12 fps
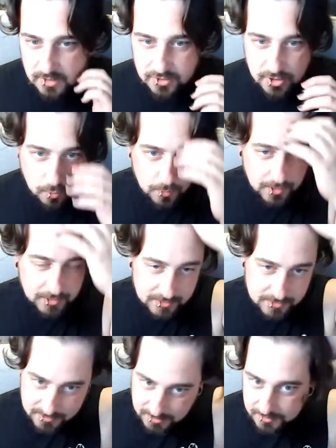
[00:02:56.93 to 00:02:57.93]
so we're going to
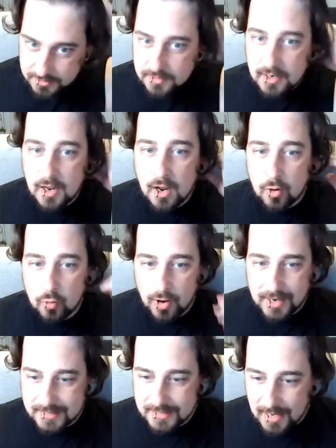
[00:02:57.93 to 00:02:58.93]
get started
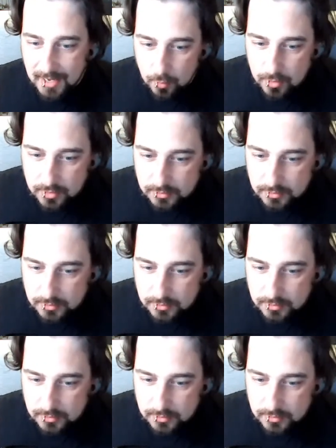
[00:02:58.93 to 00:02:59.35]
right now,